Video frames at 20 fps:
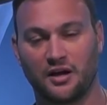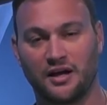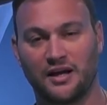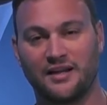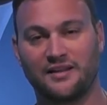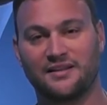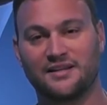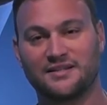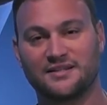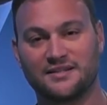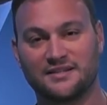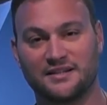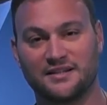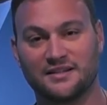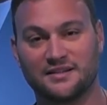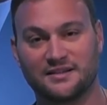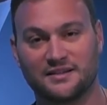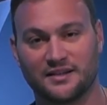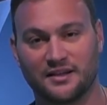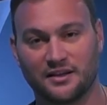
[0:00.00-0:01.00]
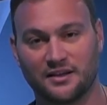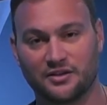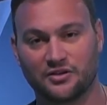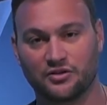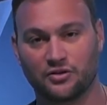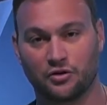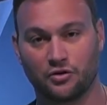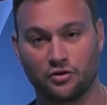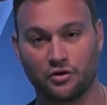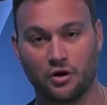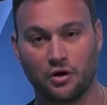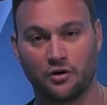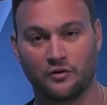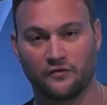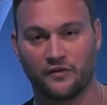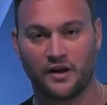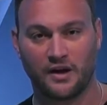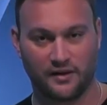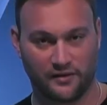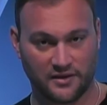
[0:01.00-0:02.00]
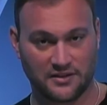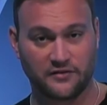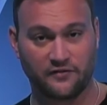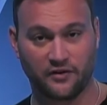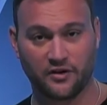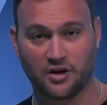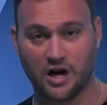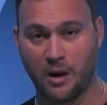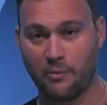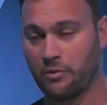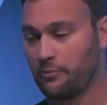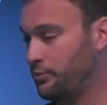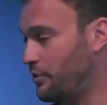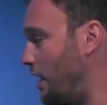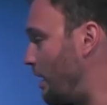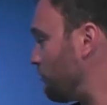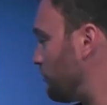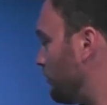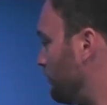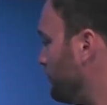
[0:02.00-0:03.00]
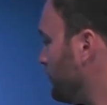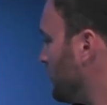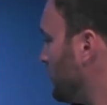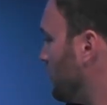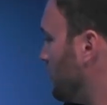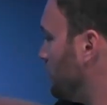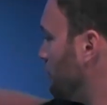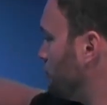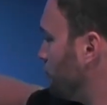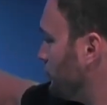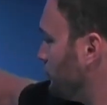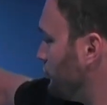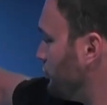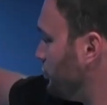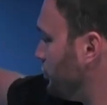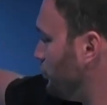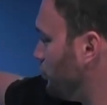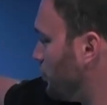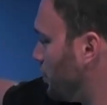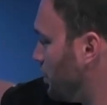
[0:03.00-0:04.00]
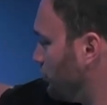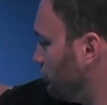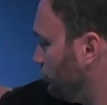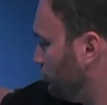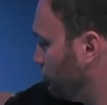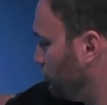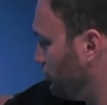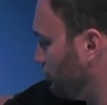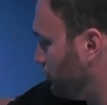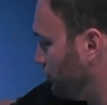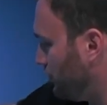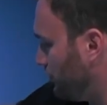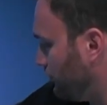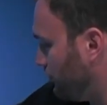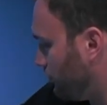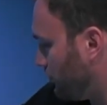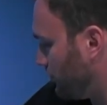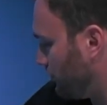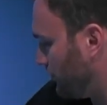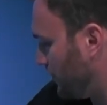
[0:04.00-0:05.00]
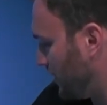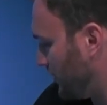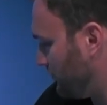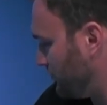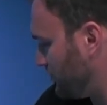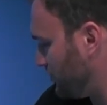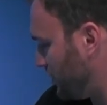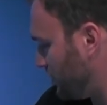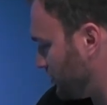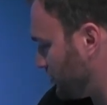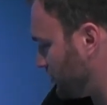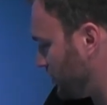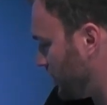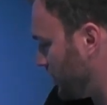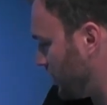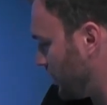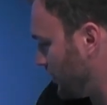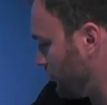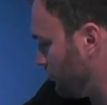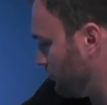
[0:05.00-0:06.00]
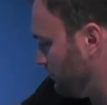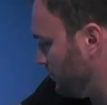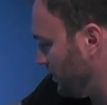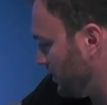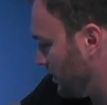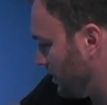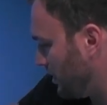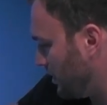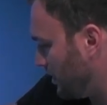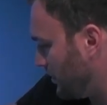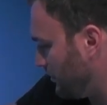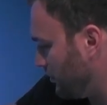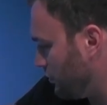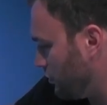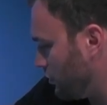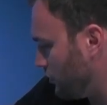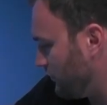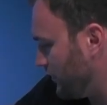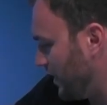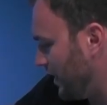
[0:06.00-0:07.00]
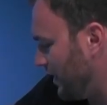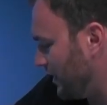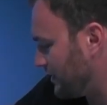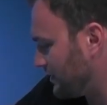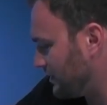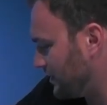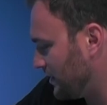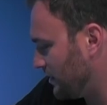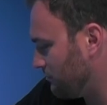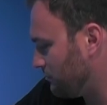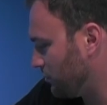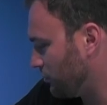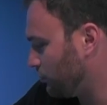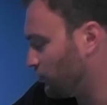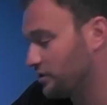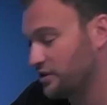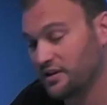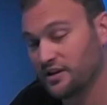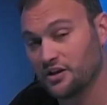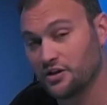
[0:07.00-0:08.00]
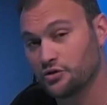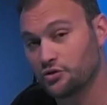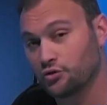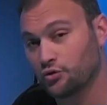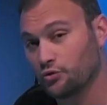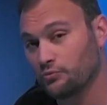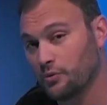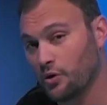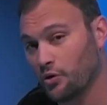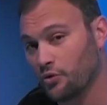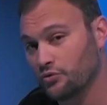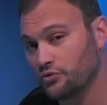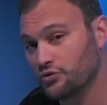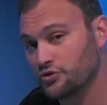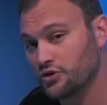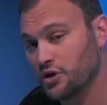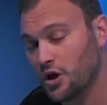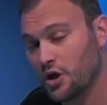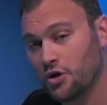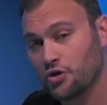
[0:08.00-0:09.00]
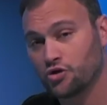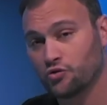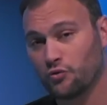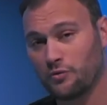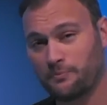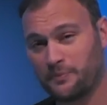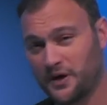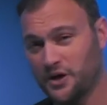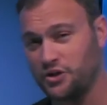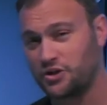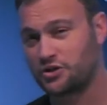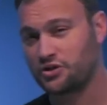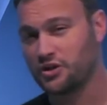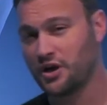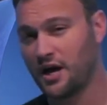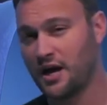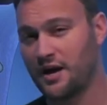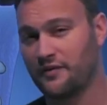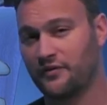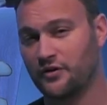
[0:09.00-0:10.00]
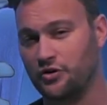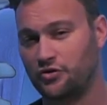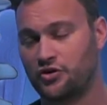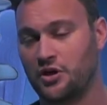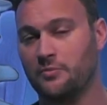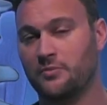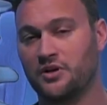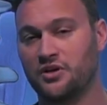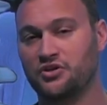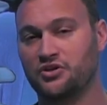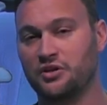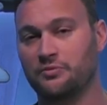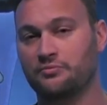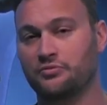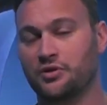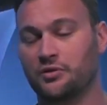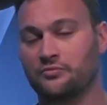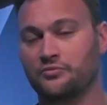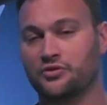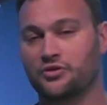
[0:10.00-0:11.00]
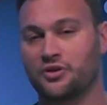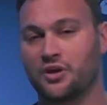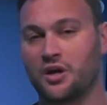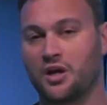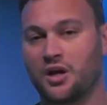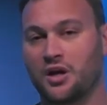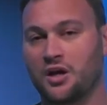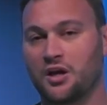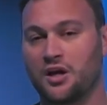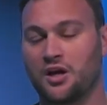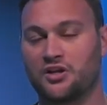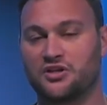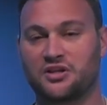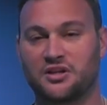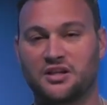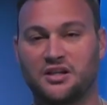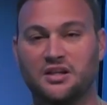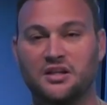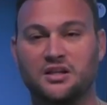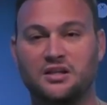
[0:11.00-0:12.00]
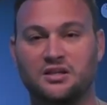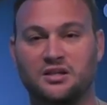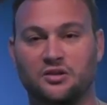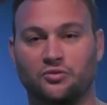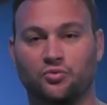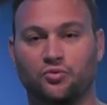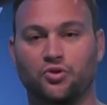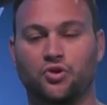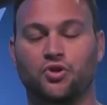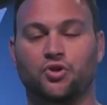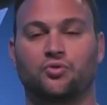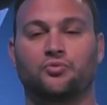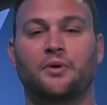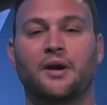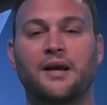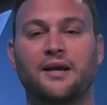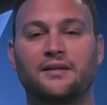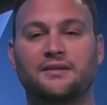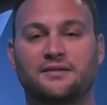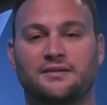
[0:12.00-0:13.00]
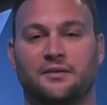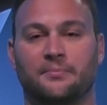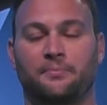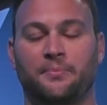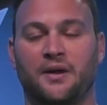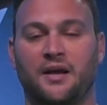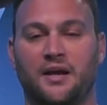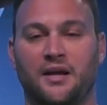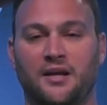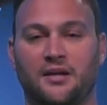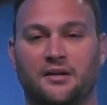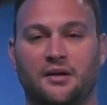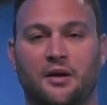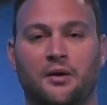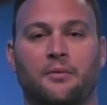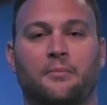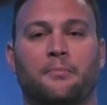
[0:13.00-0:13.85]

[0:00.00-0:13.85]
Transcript: and the C6 nerve. That's a very common problem. And as you can see, 1, 2, 3, 4, 5, 6, it would be the nerve exiting between these two bones. So when patients have extremity symptoms, it's easy to trace the pain